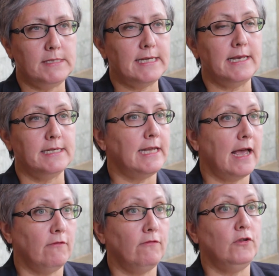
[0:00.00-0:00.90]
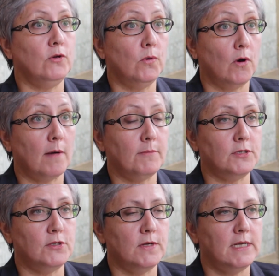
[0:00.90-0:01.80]
tended to have fewer
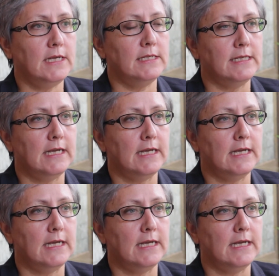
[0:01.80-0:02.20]
opportunities,